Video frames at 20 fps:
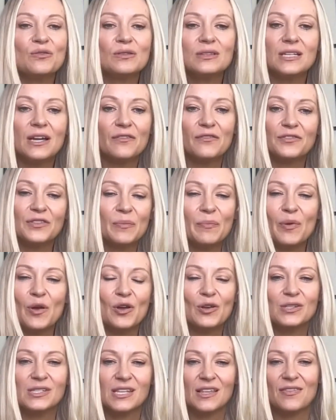you love the
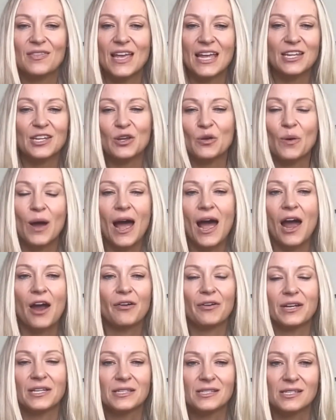person that you are
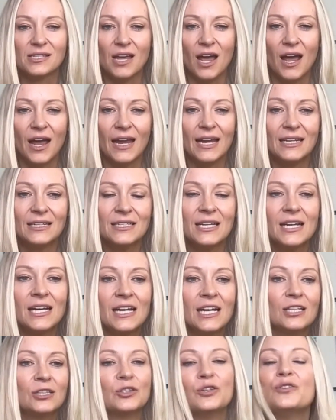inside,
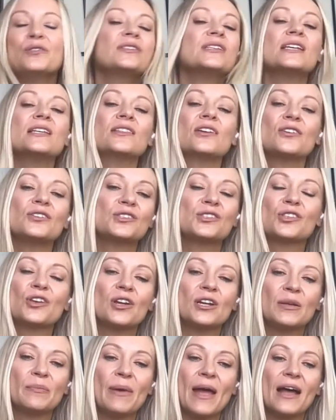losing those
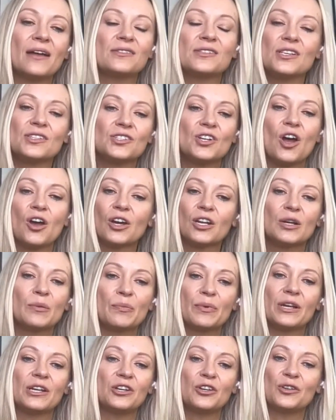30 pounds is not going to
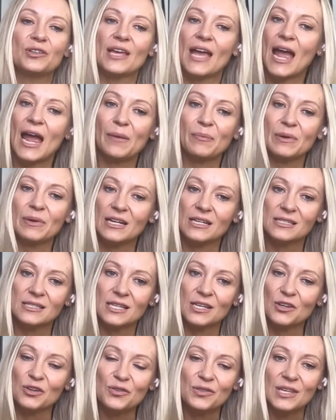bring you the happiness
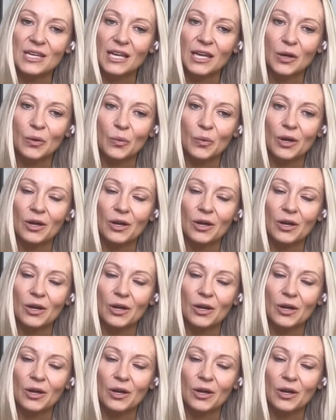that you think it